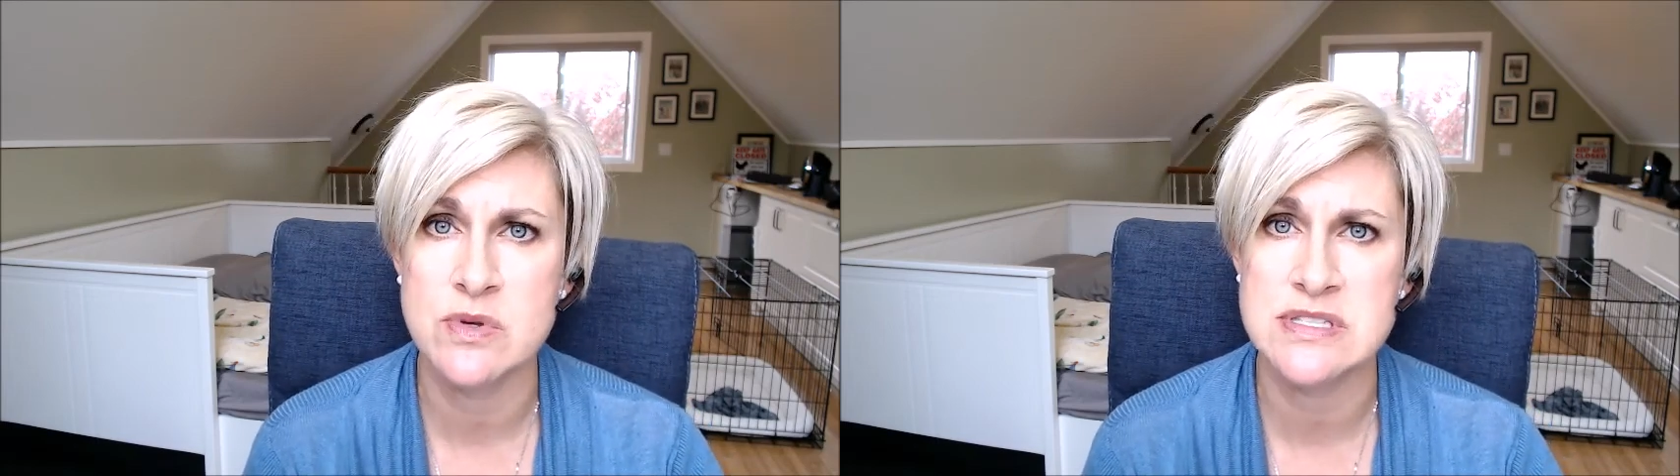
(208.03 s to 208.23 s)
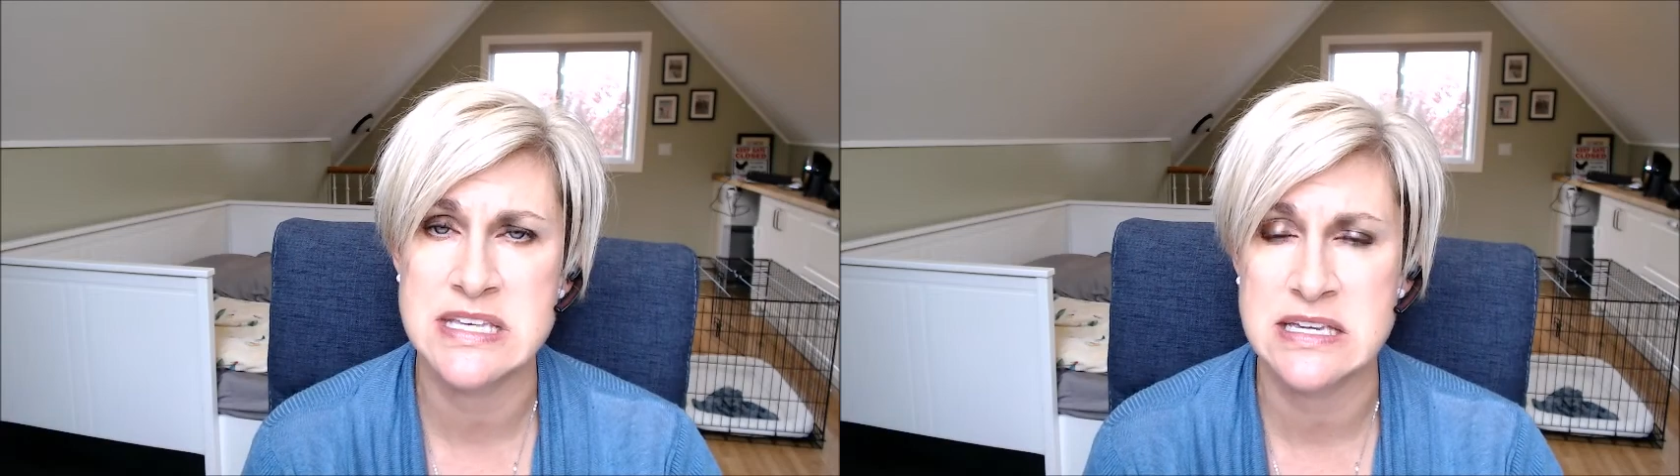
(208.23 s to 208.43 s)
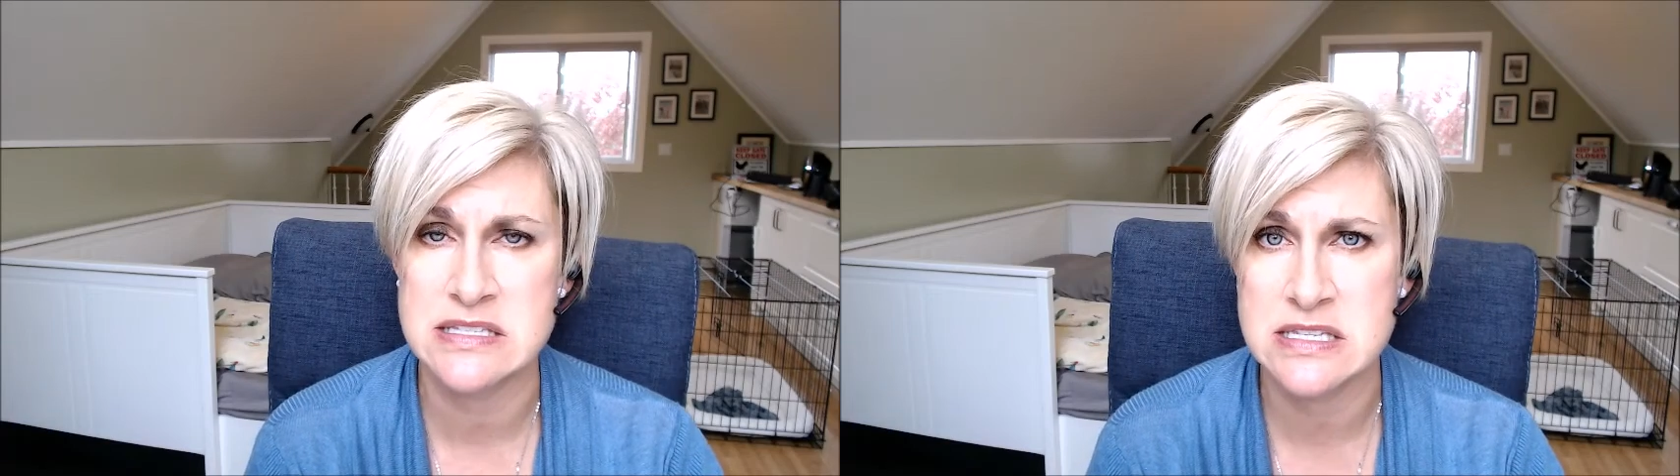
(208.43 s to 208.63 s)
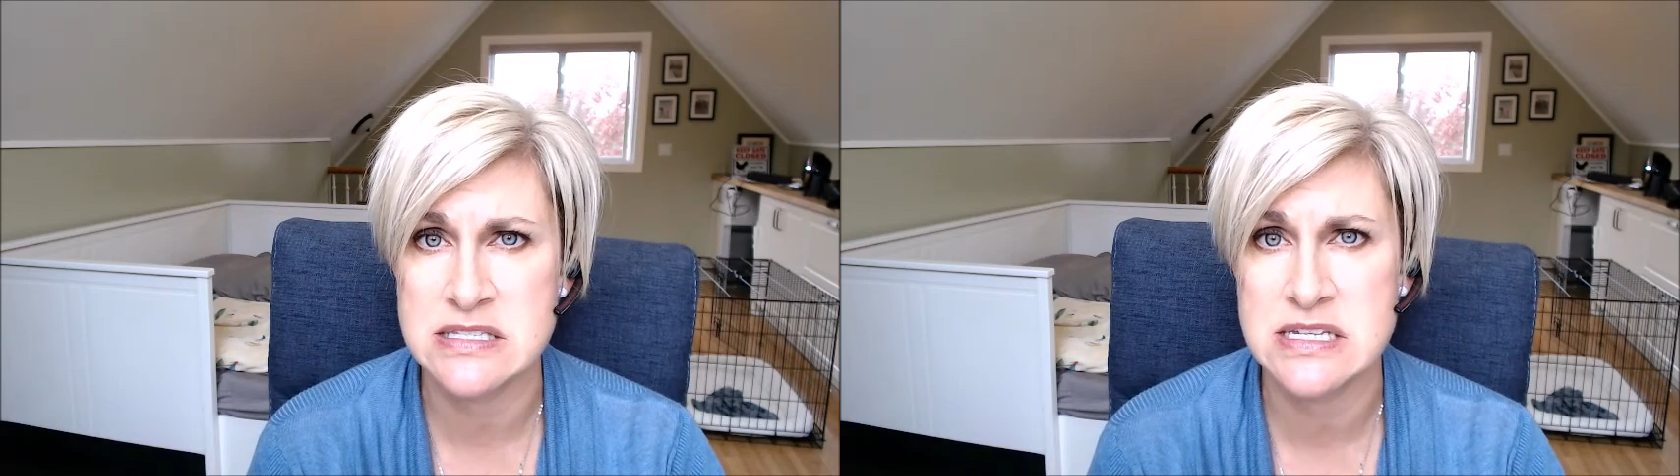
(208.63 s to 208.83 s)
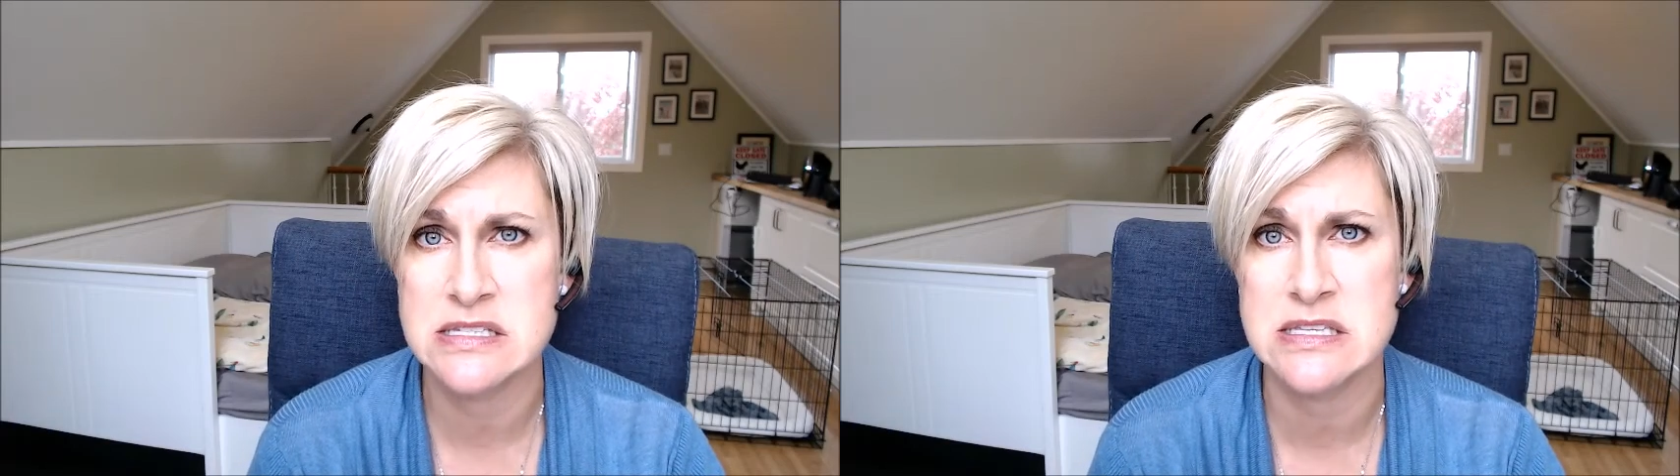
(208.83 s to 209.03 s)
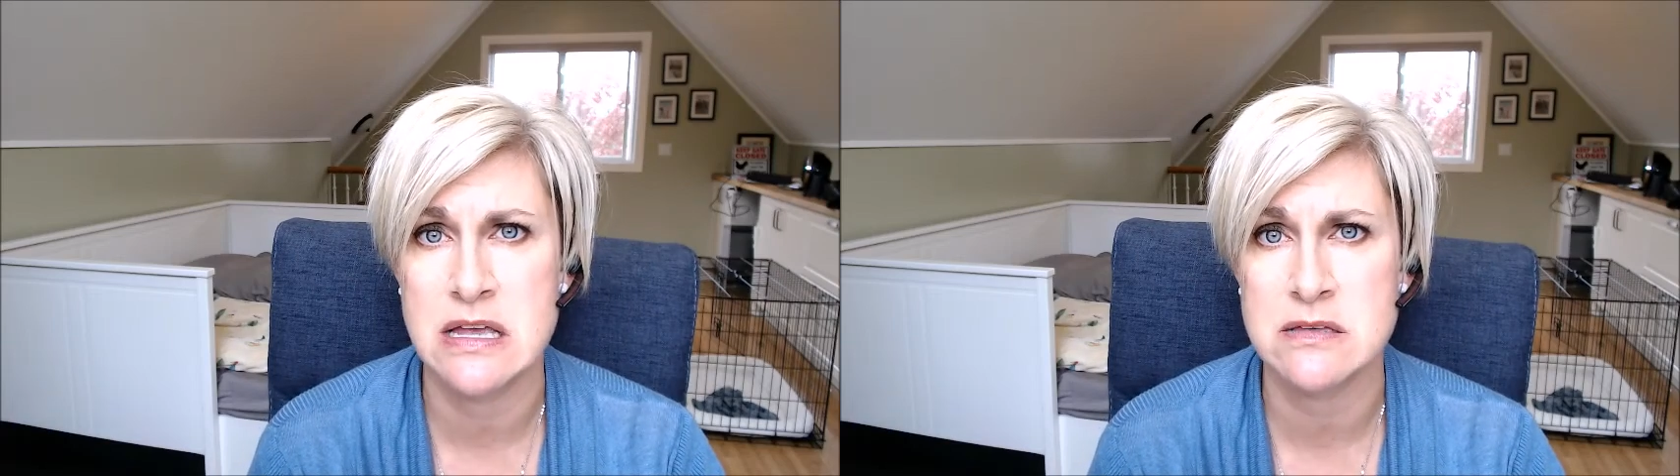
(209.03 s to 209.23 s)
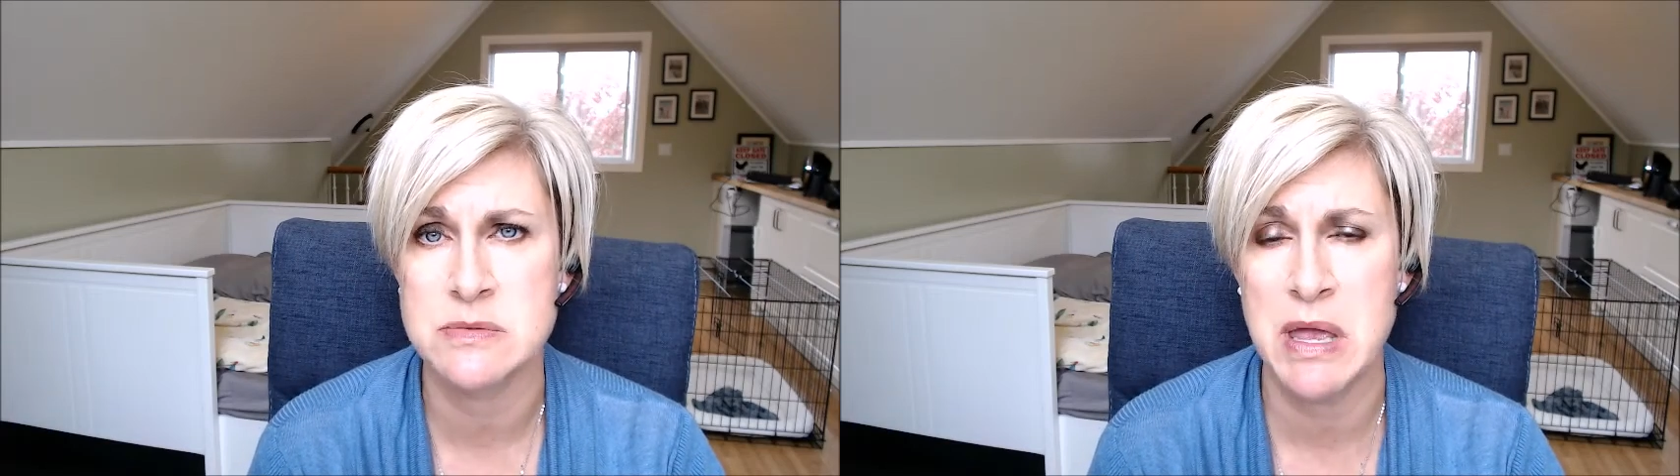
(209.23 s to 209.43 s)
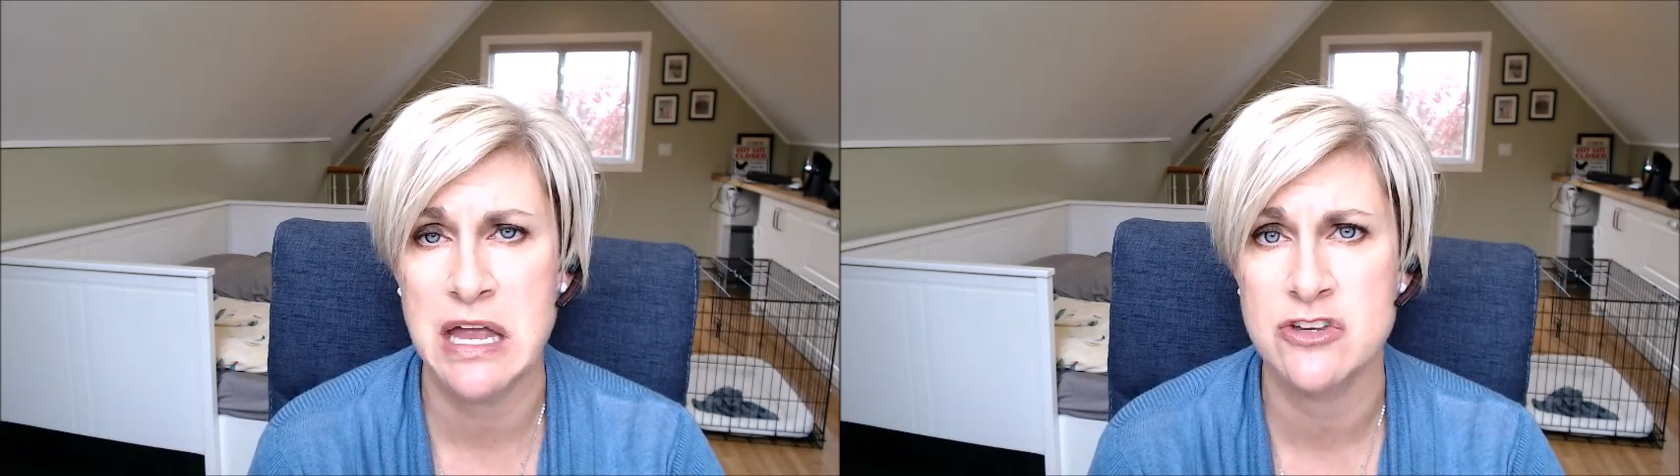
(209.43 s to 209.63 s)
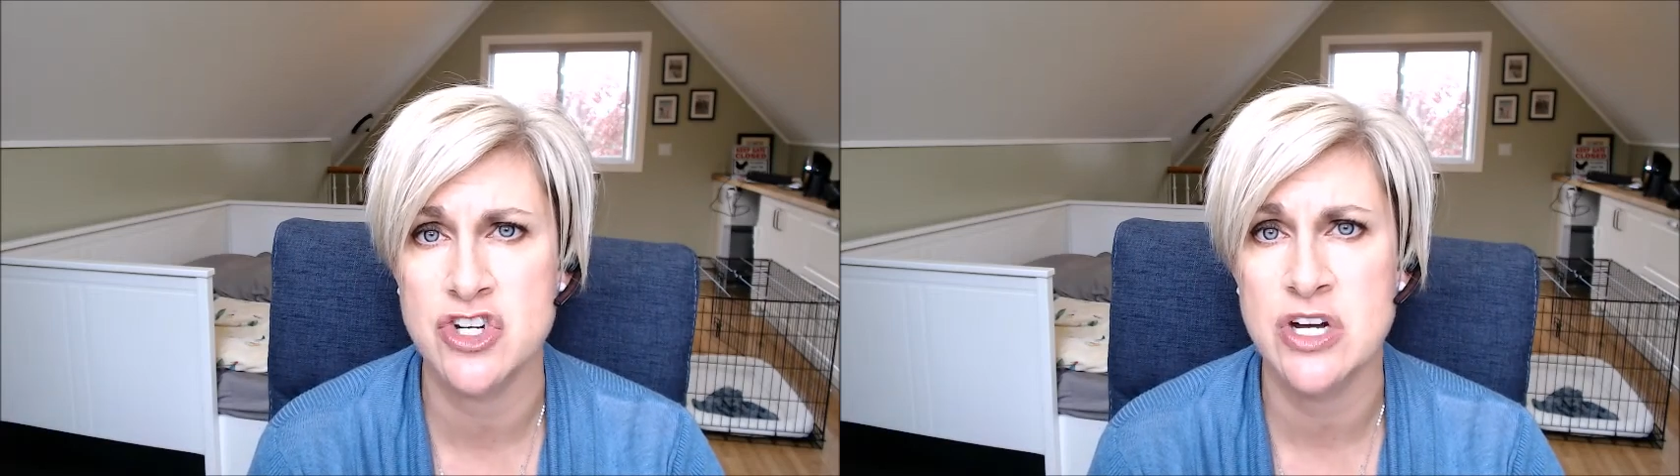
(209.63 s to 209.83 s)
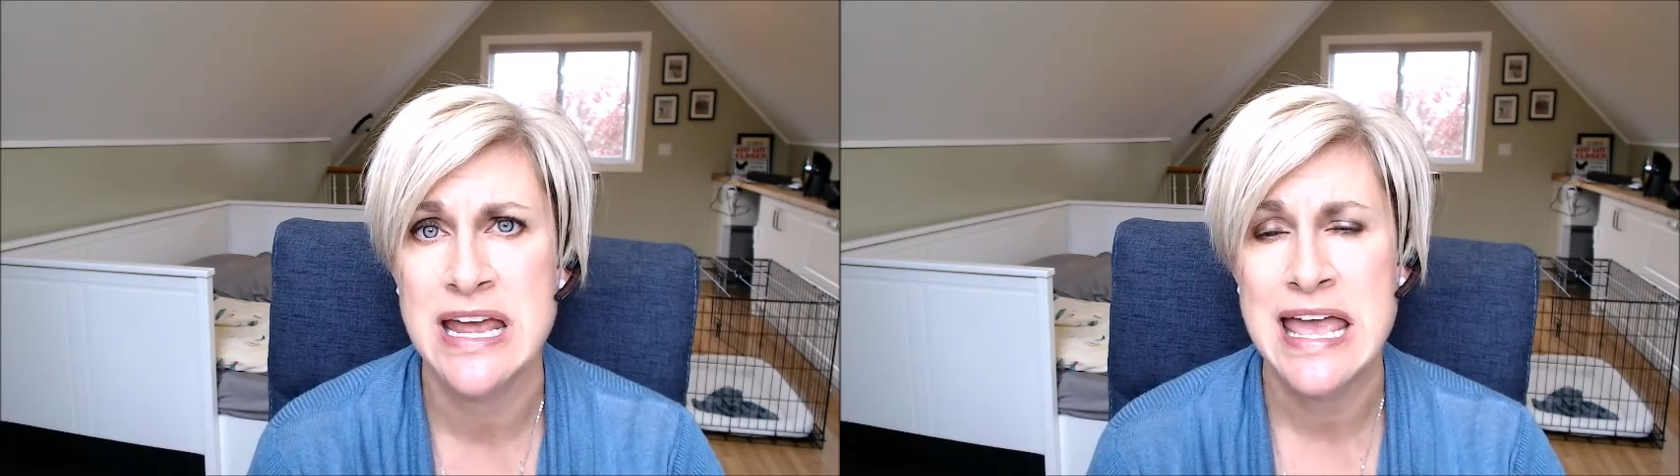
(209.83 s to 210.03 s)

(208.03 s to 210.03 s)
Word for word: as the existing sales manager,